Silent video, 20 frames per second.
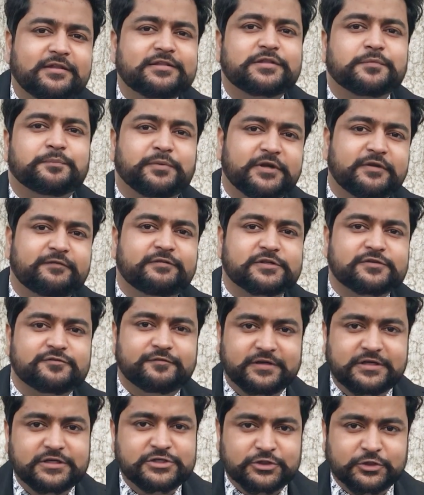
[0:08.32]
In the previous
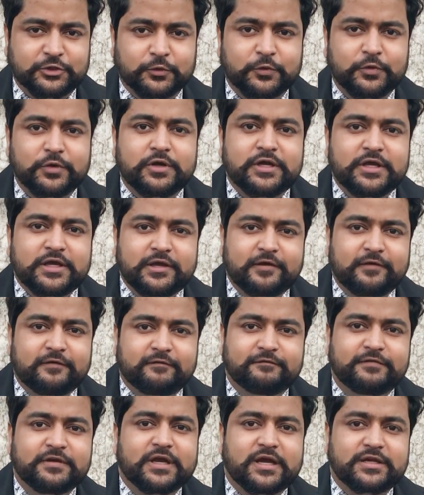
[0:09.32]
video,
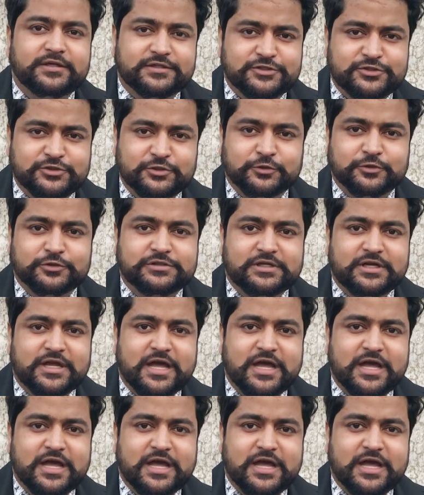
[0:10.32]
we understood